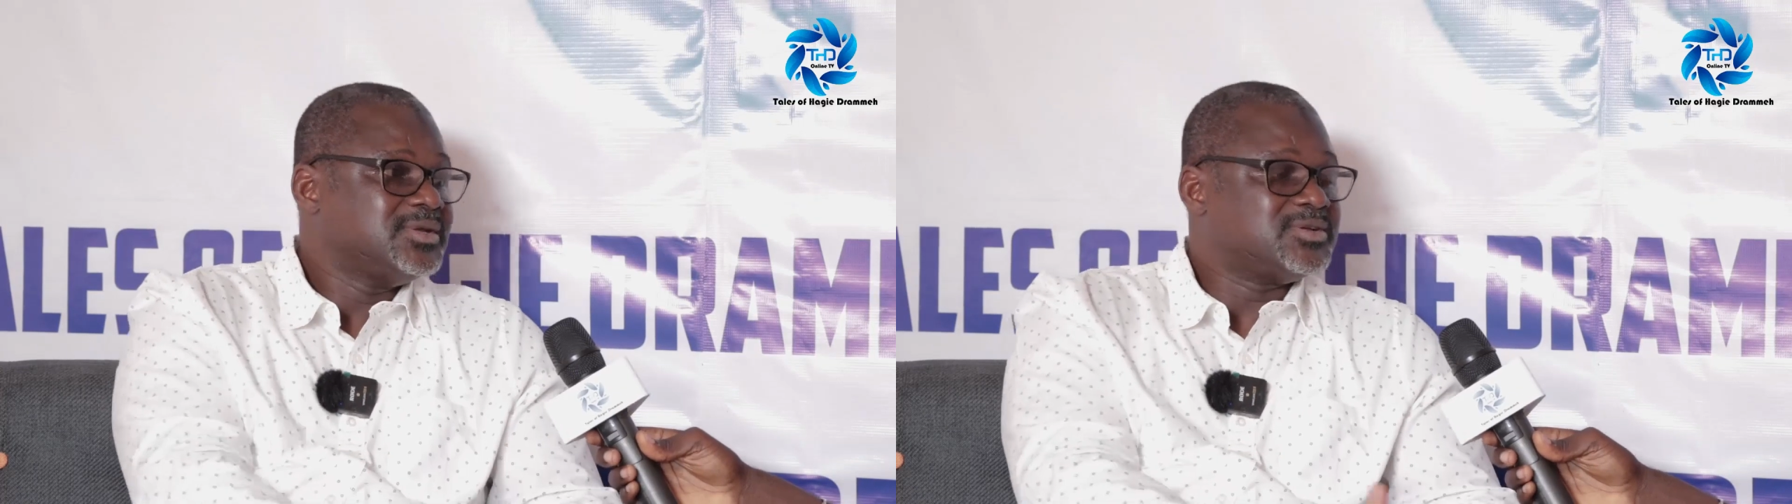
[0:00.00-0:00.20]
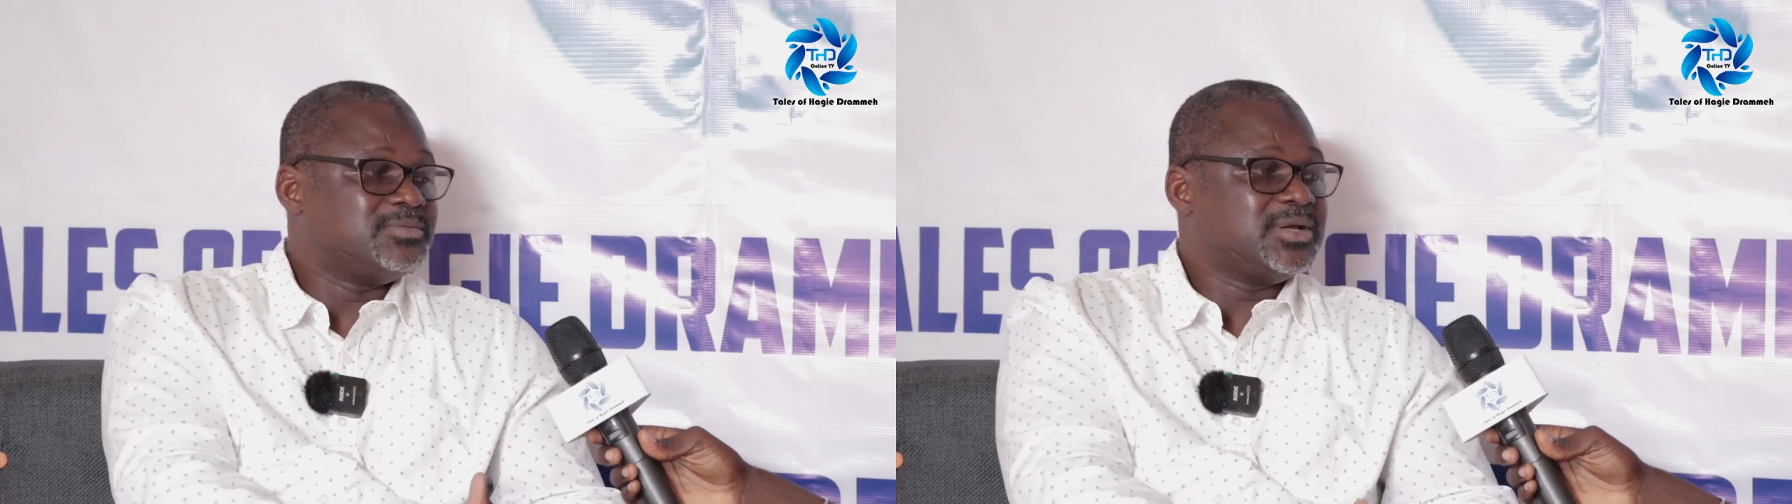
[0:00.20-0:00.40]

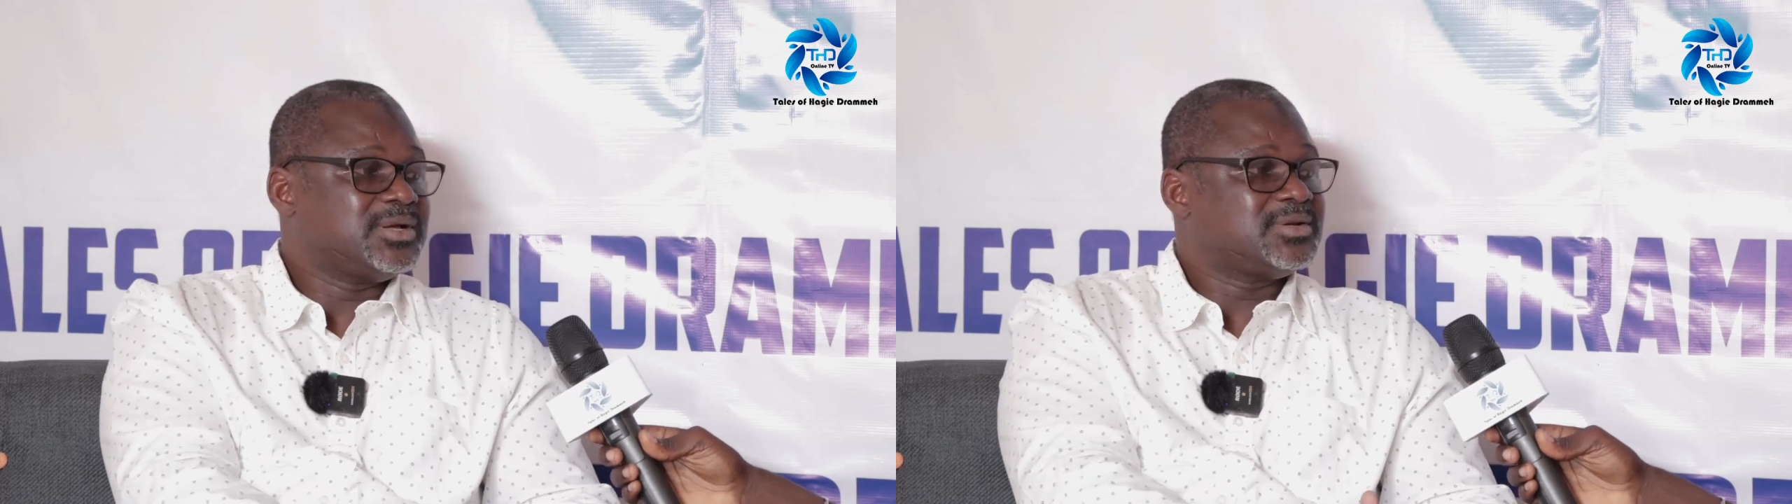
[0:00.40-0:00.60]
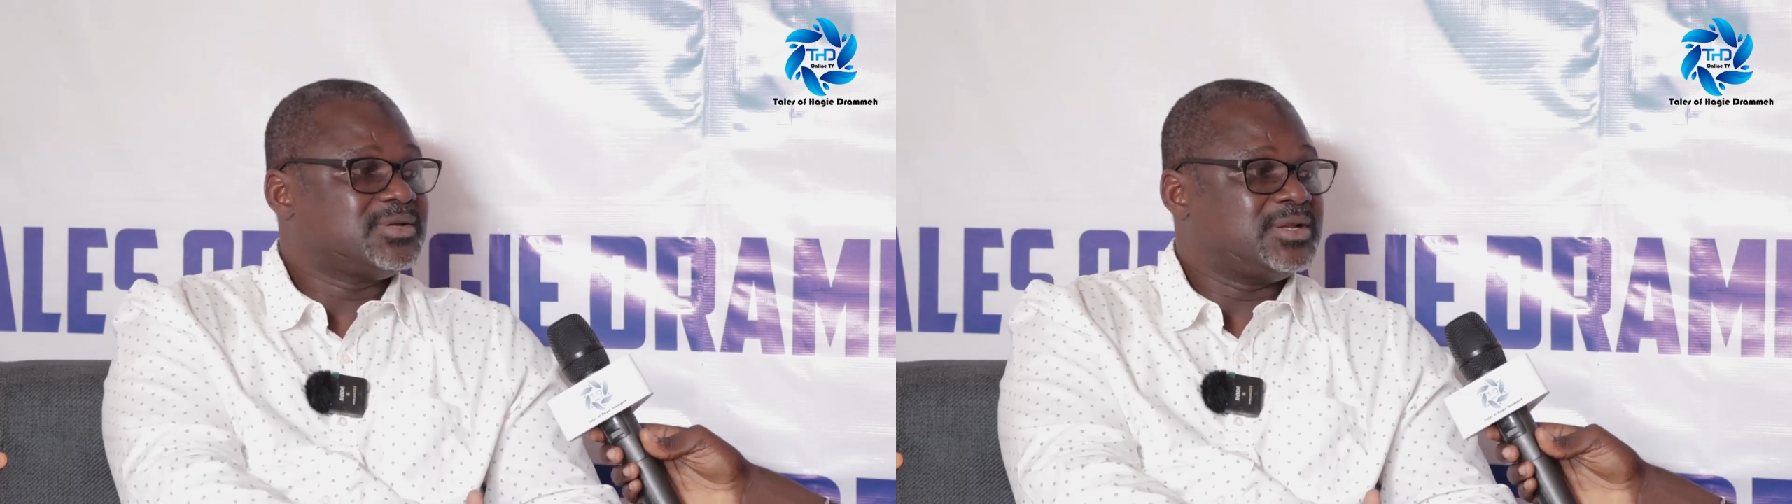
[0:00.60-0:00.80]

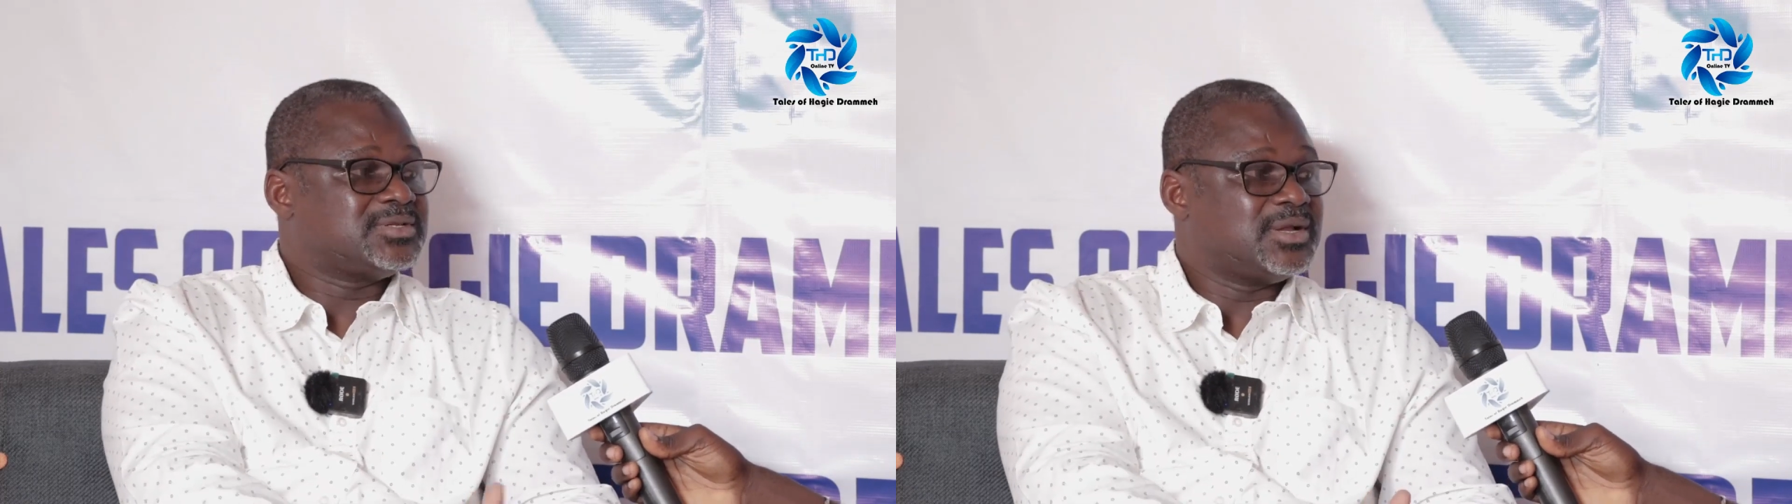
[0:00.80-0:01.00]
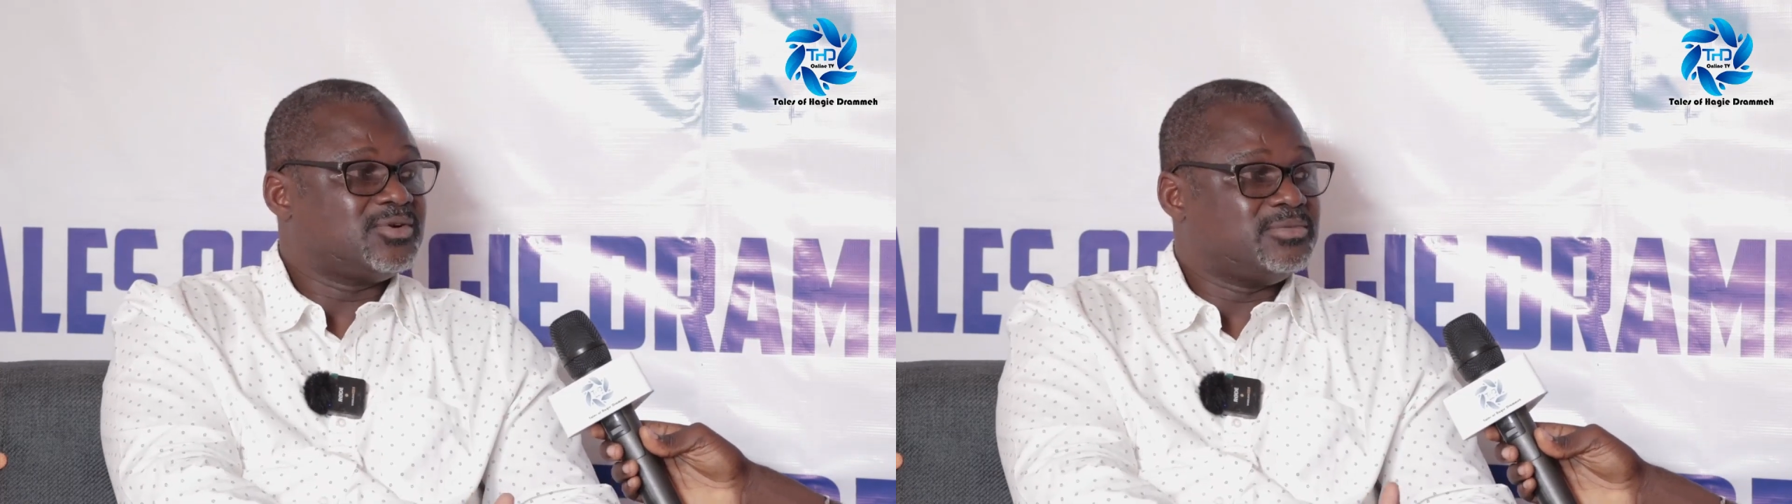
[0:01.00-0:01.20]
something
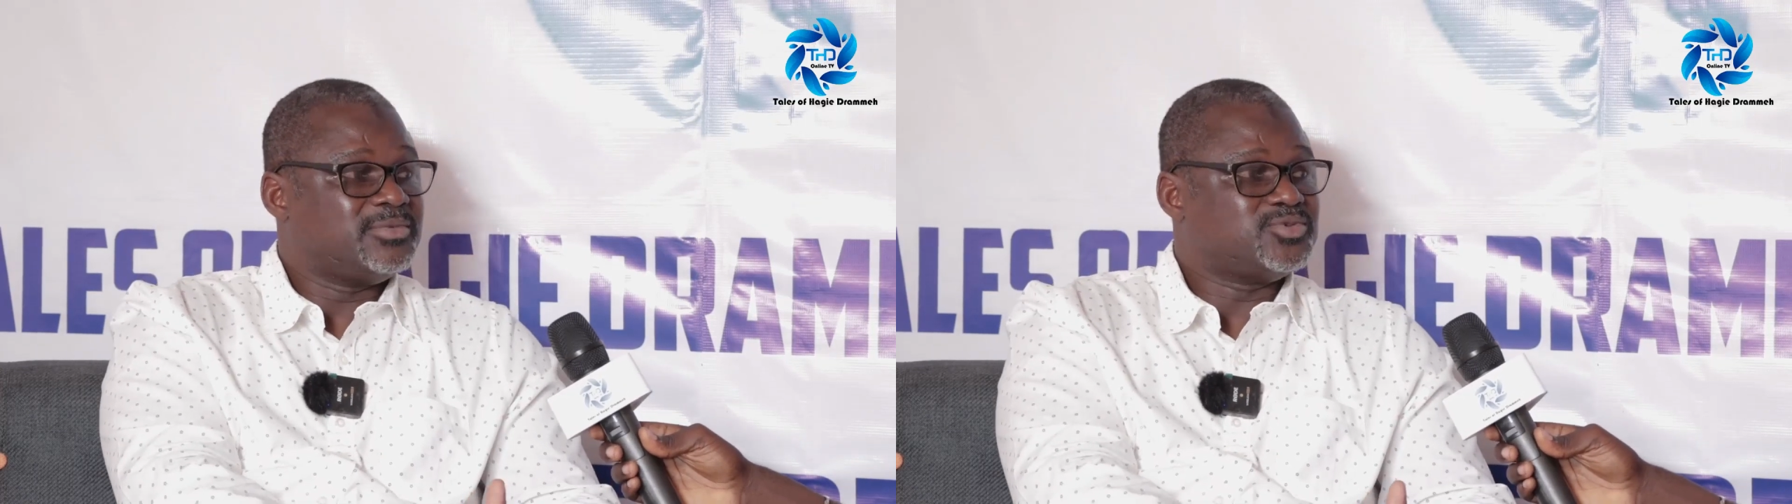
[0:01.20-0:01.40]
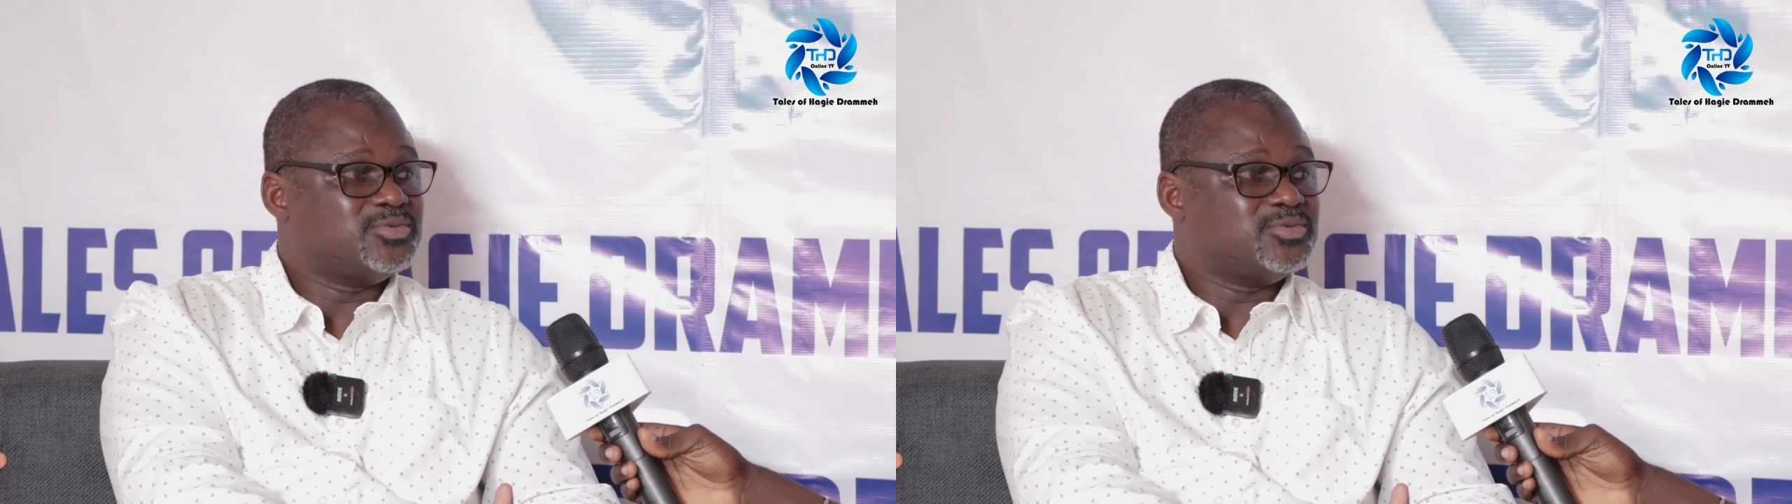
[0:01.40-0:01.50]
else can come up